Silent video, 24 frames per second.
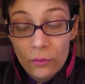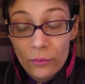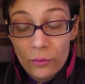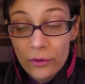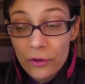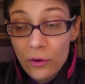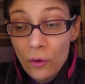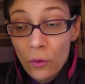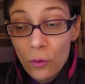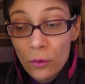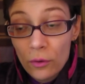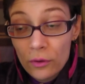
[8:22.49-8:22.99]

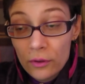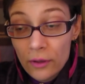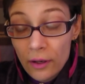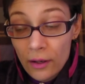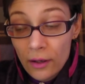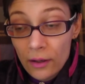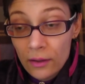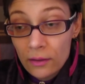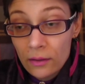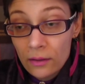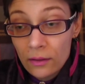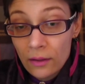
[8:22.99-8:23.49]
record
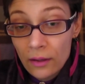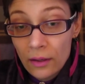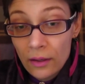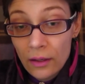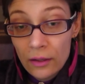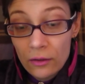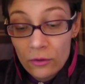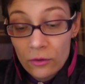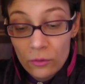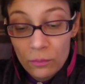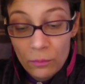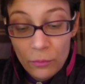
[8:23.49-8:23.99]
on
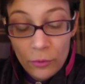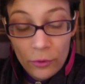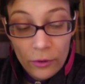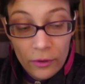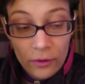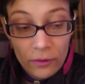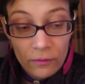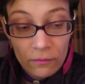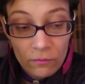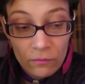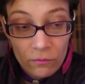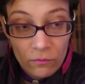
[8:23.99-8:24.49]
and to
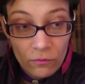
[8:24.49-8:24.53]
put